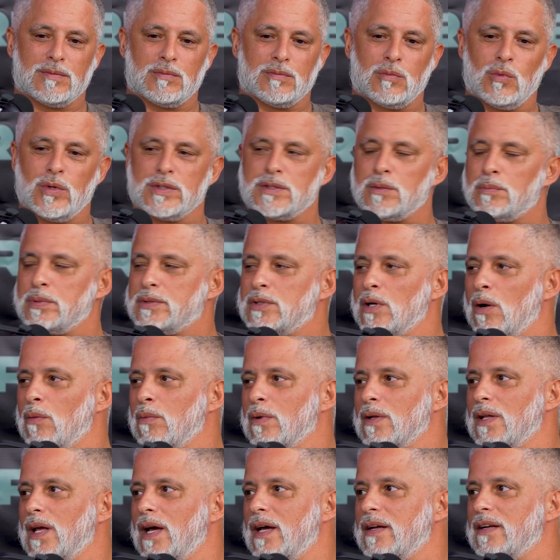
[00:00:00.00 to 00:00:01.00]
went to
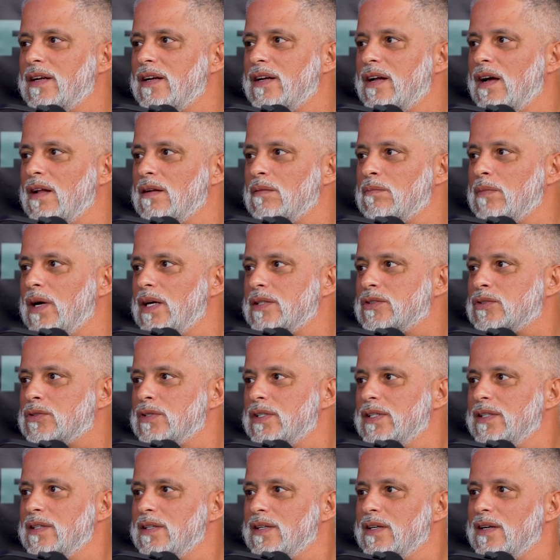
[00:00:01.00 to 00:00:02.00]
Potomac Landing
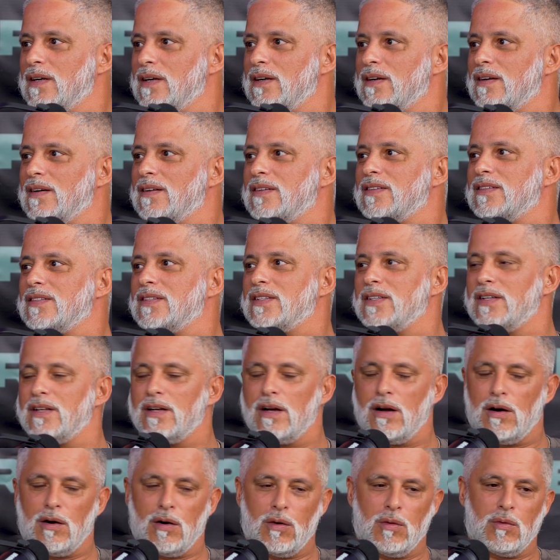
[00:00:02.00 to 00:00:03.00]
Elementary, you
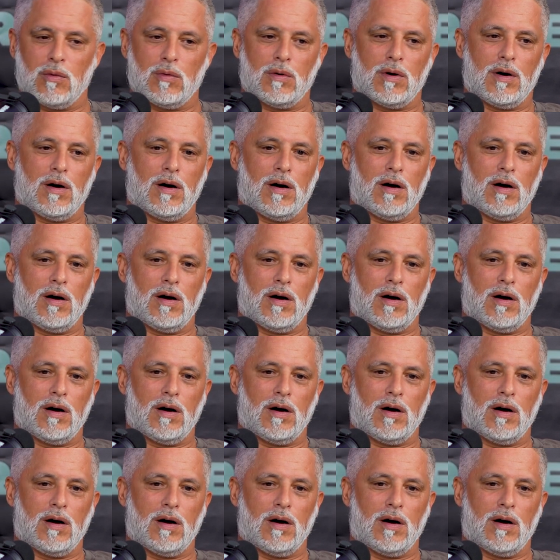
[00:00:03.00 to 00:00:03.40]
know,